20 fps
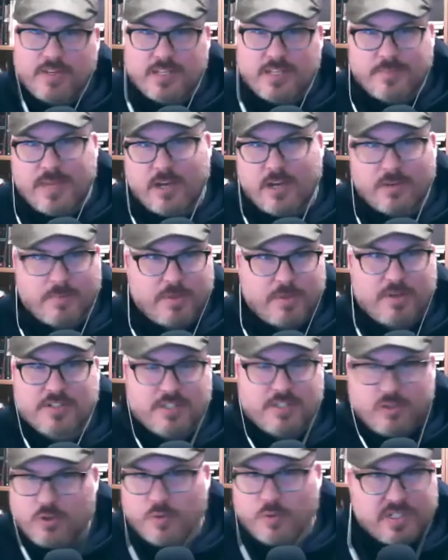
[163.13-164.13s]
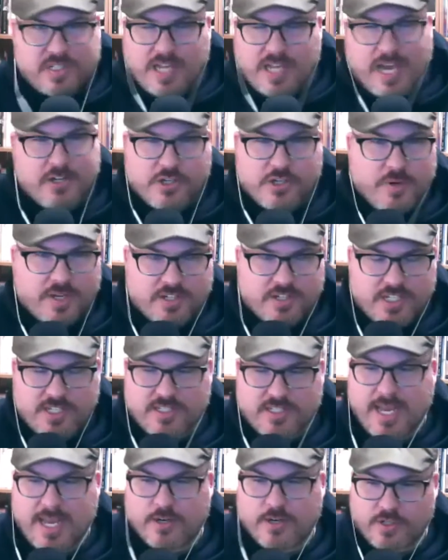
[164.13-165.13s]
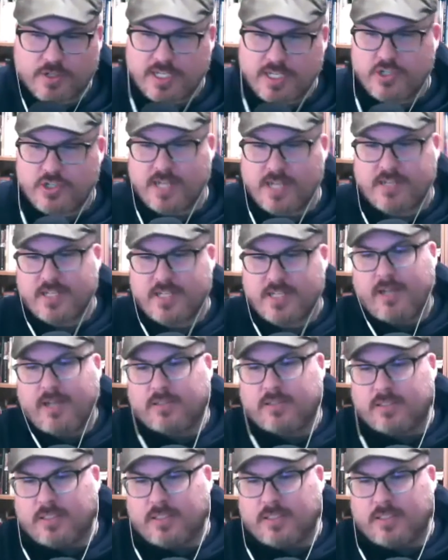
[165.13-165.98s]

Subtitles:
is about a person who was not Jewish. He's actually a Gentile.